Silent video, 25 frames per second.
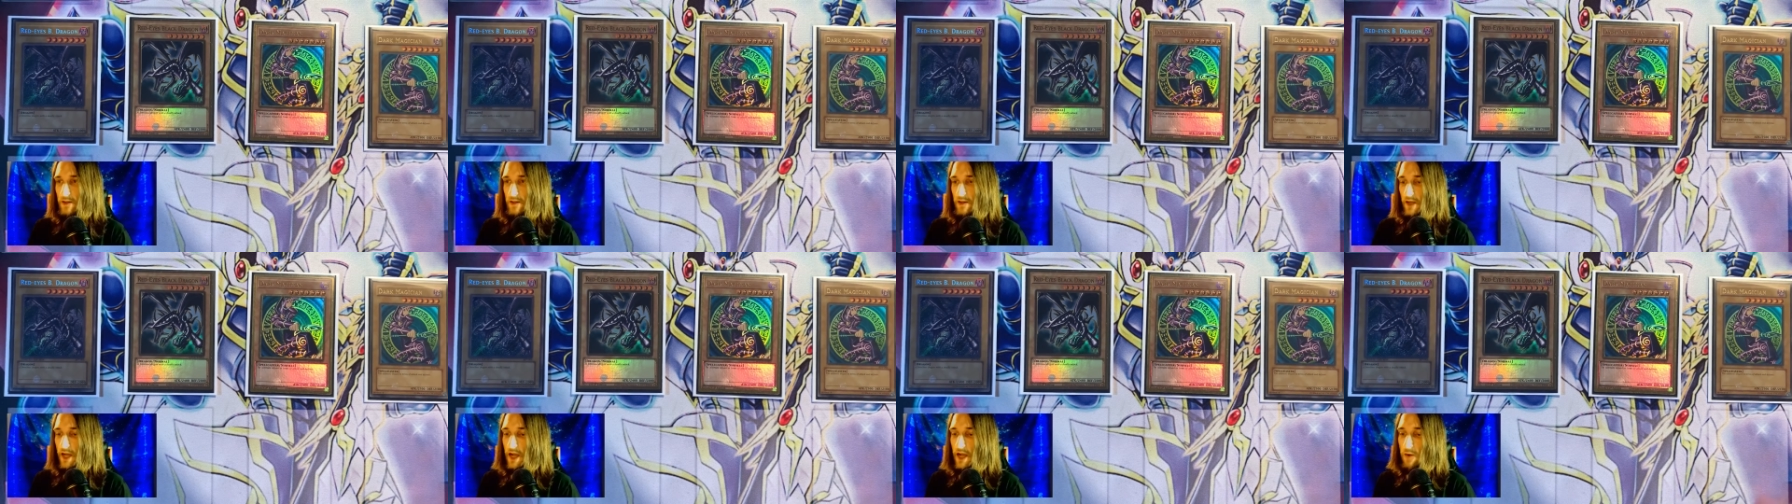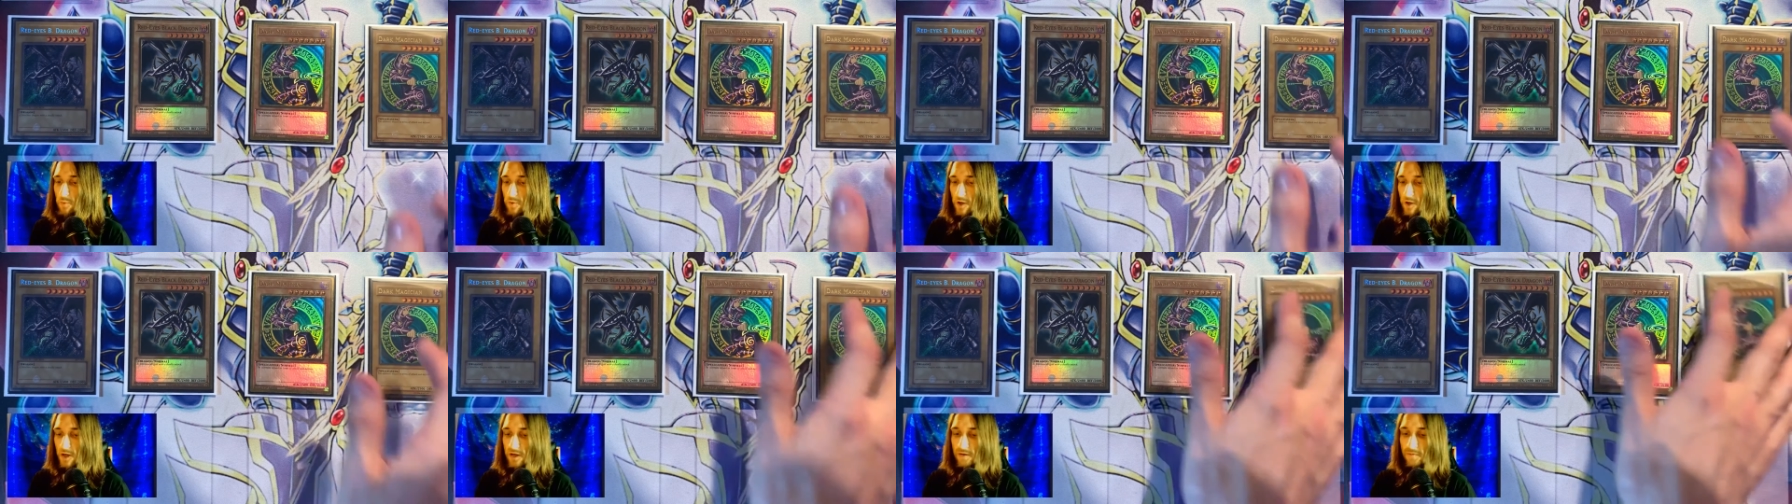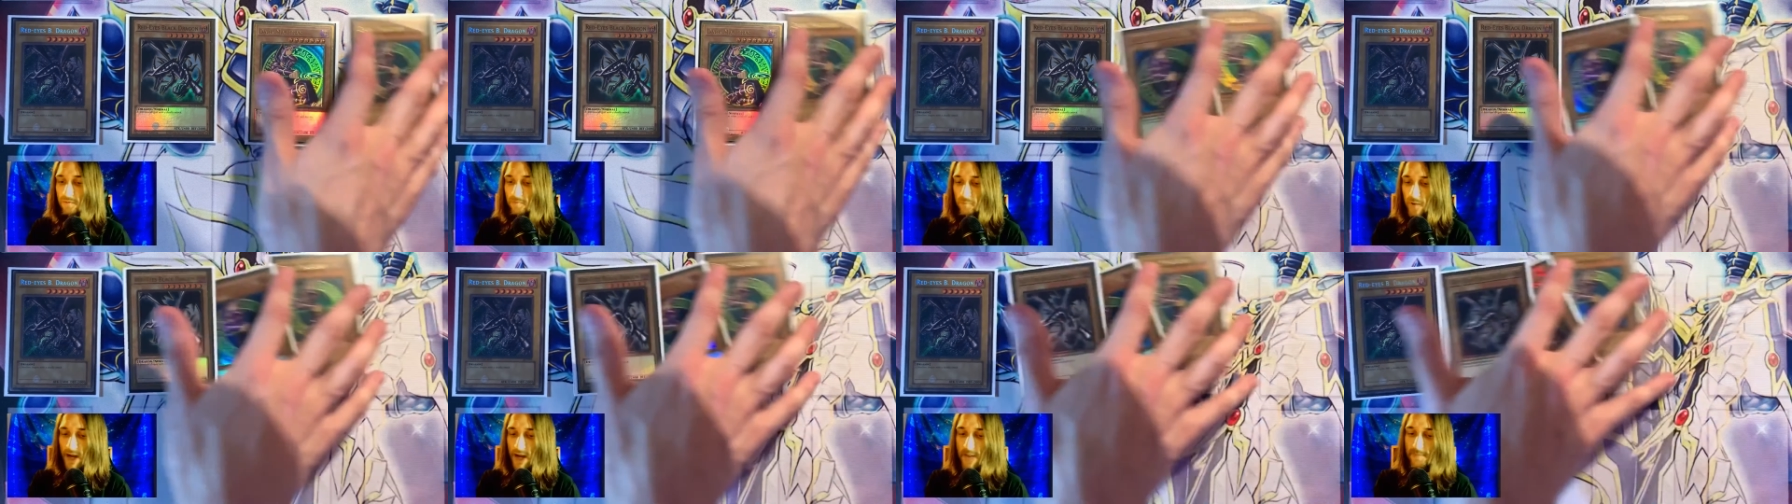And we're going
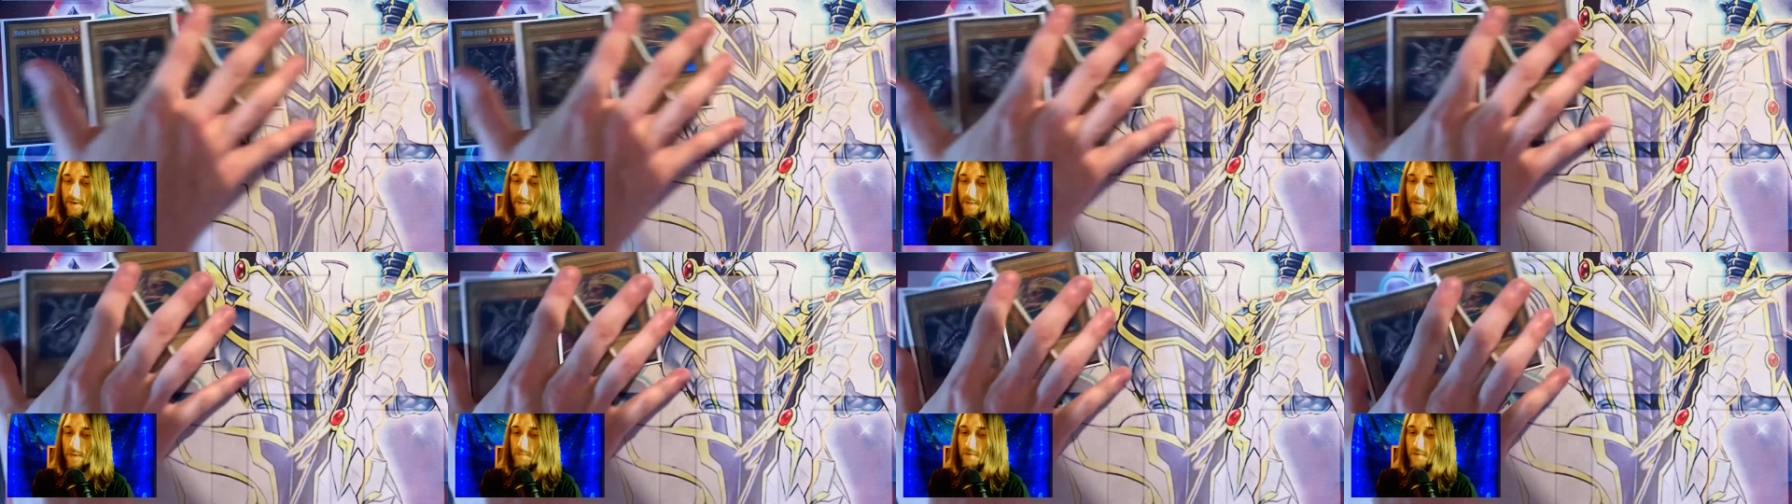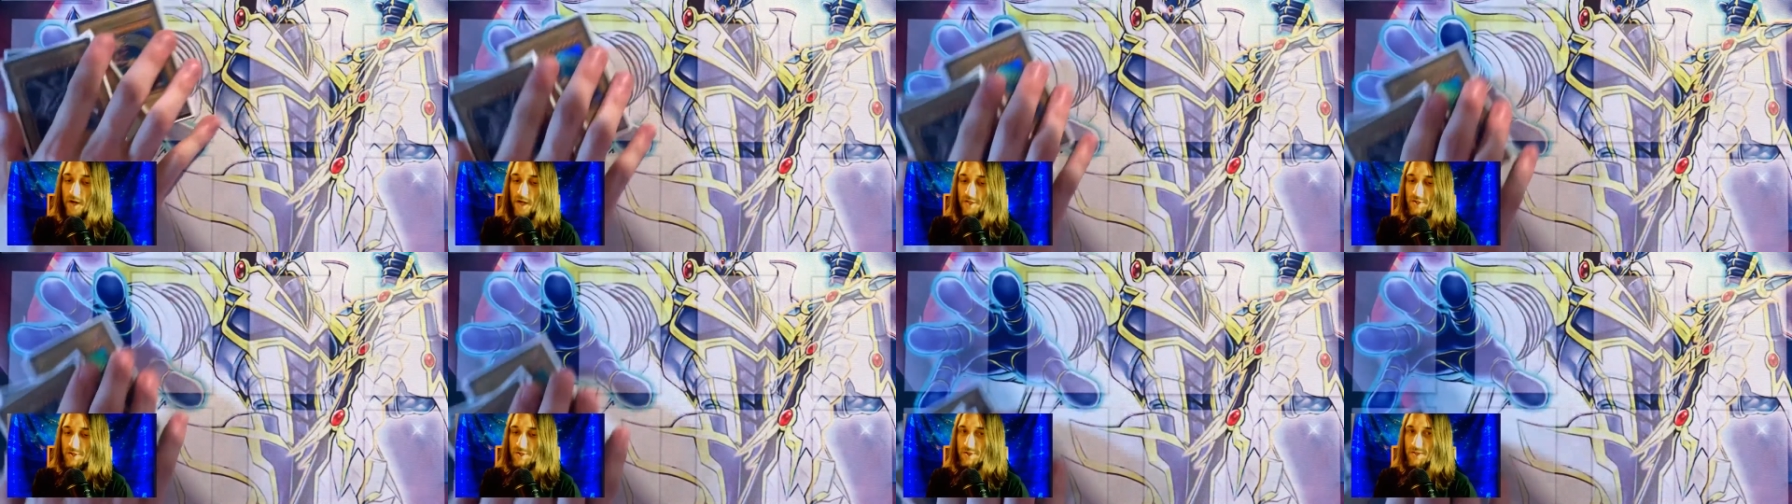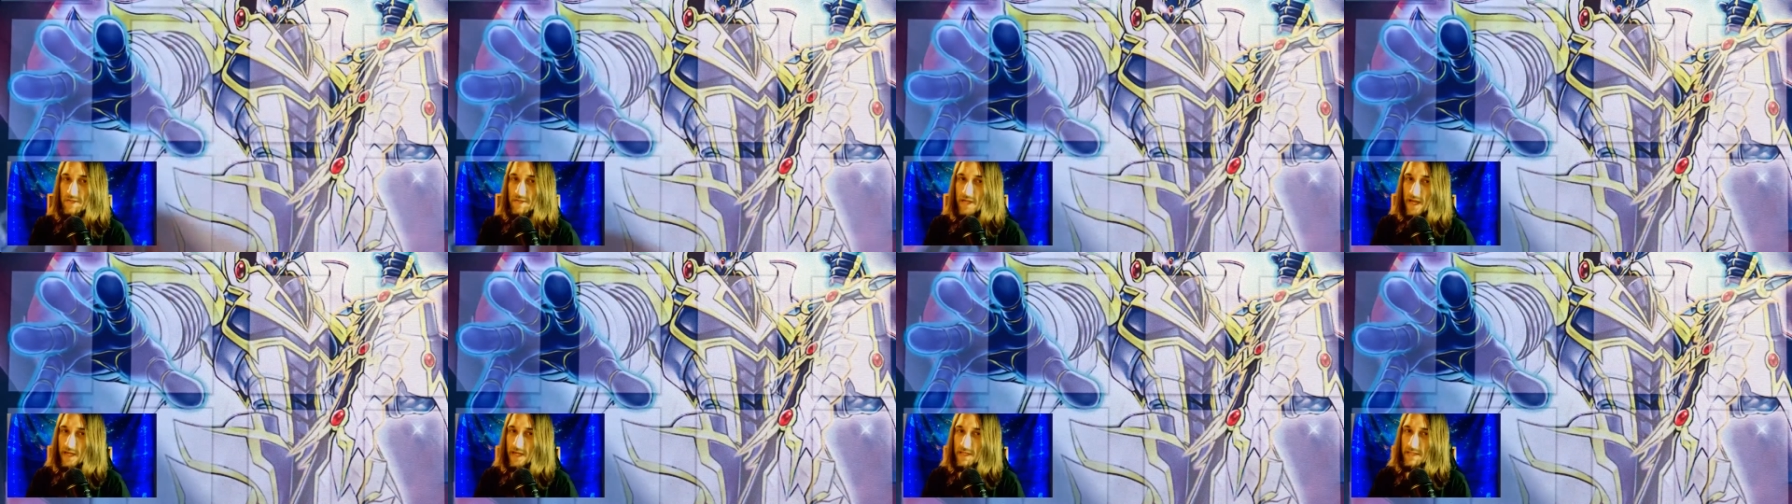to wrap up the monsters
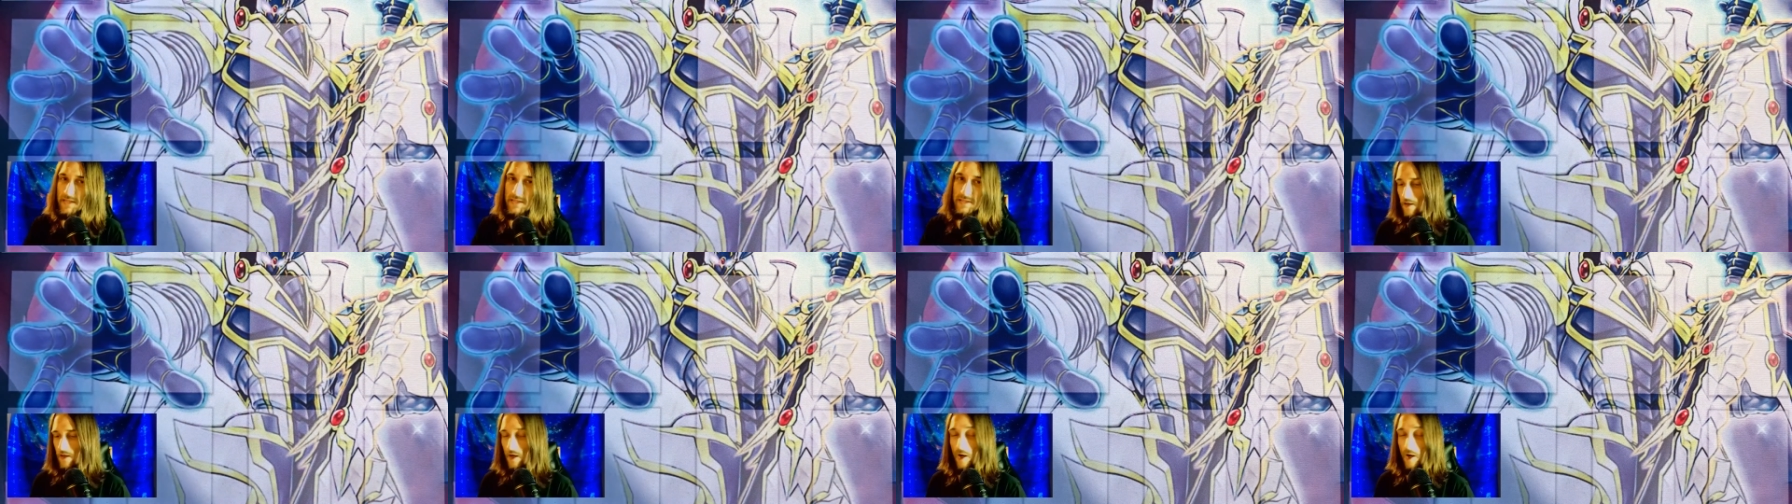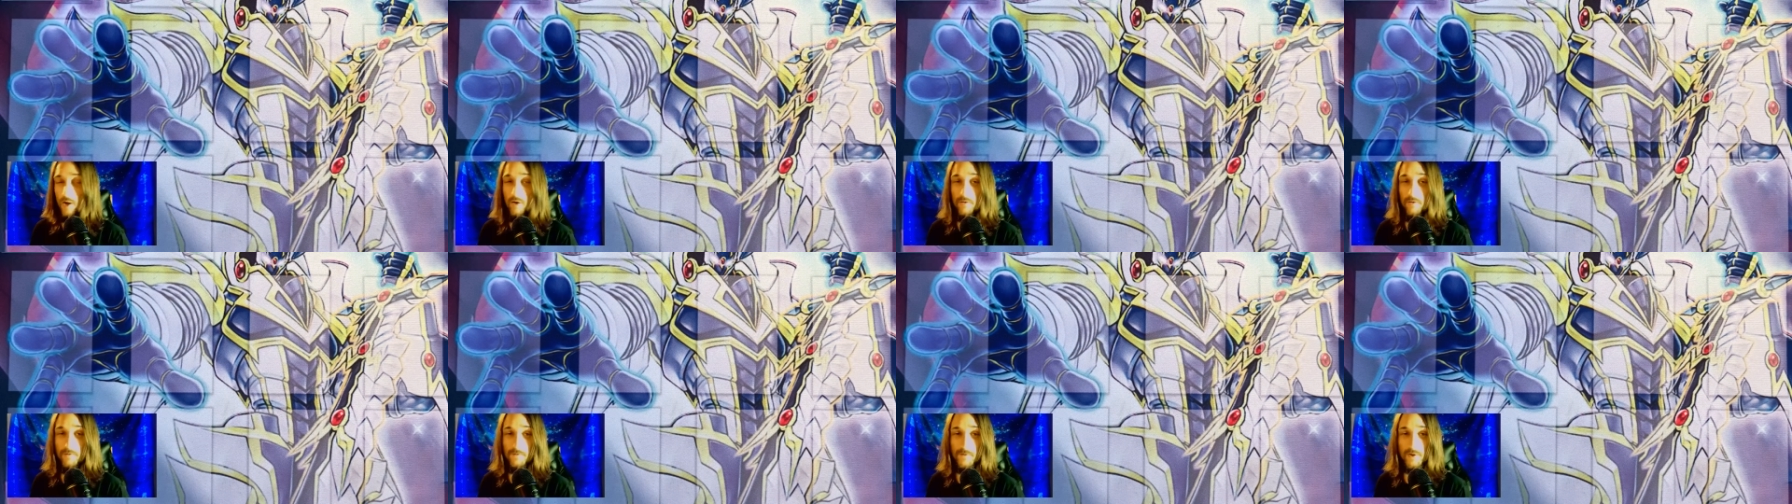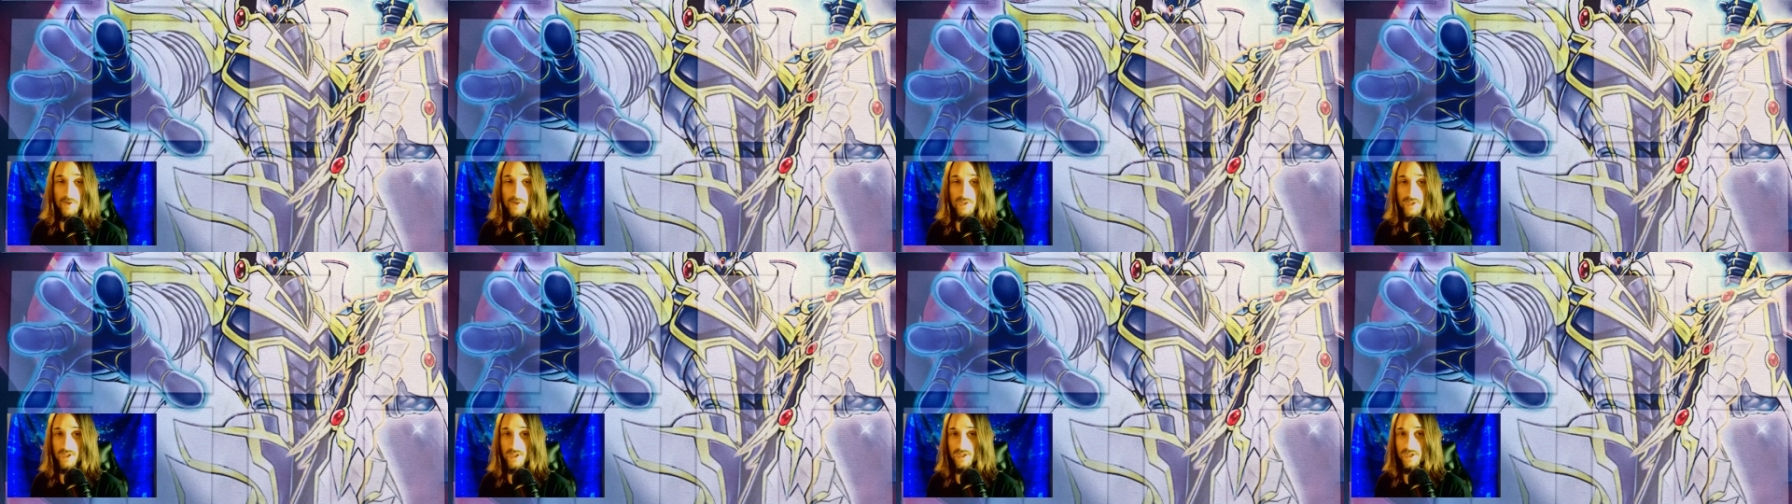next. Our
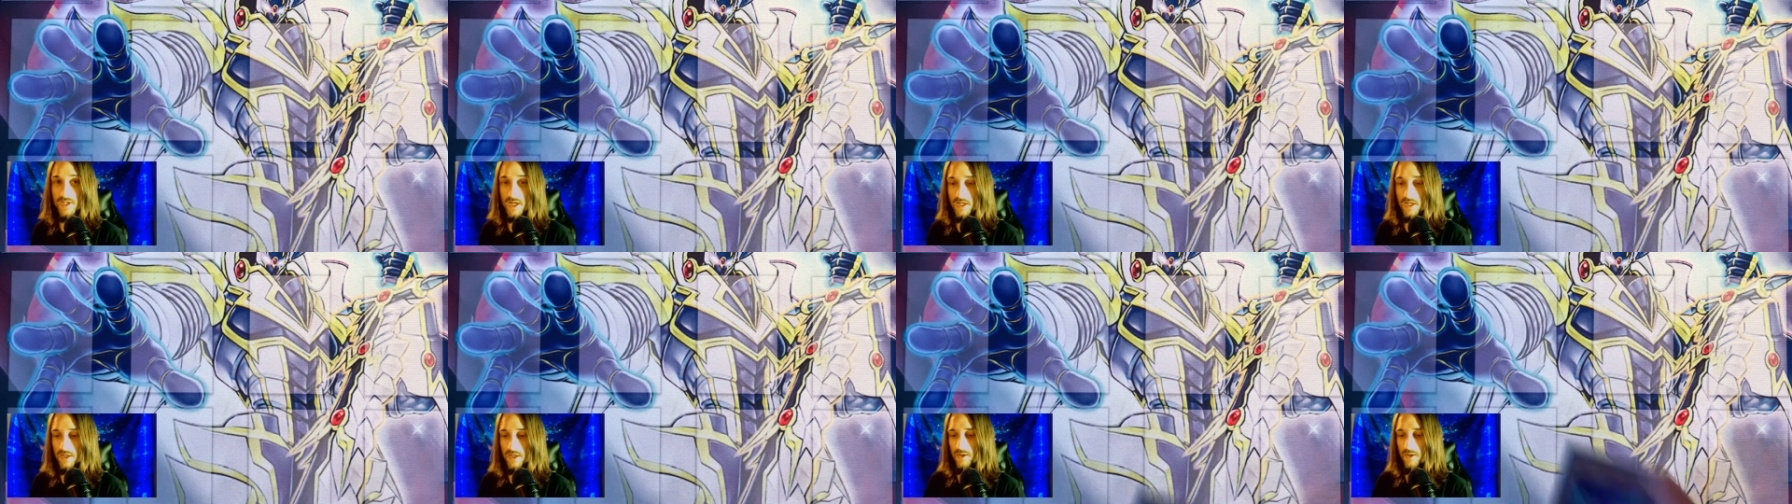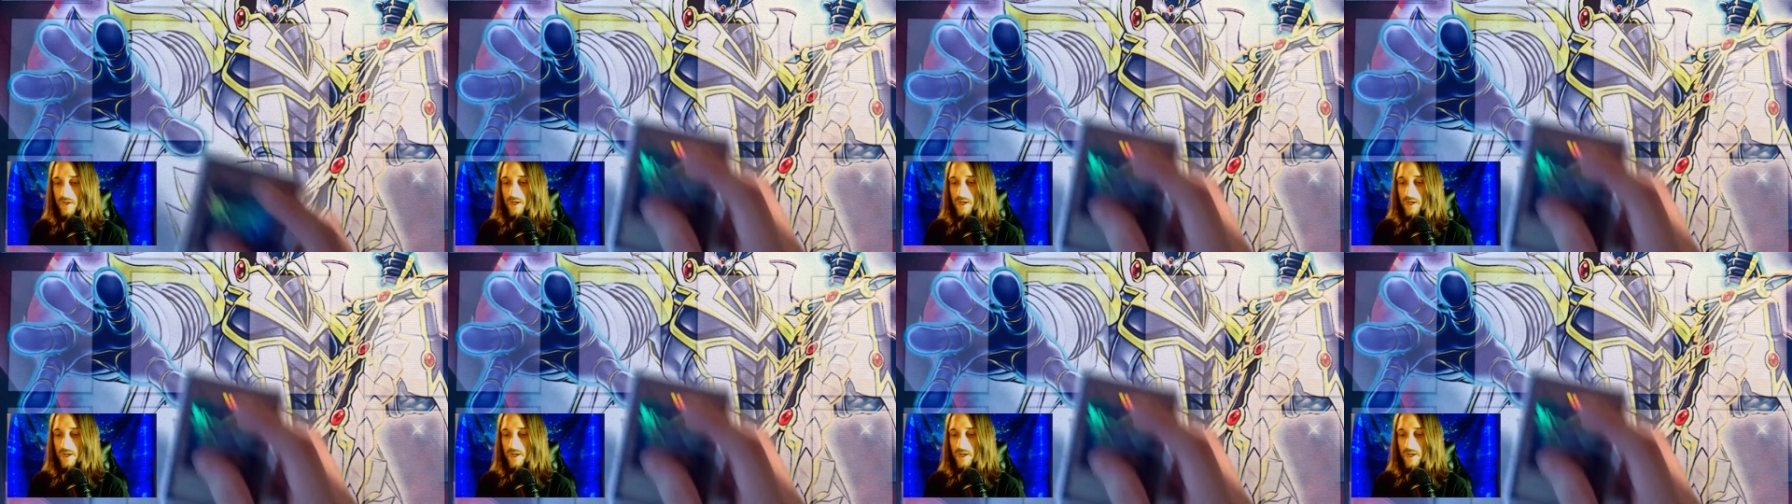first extender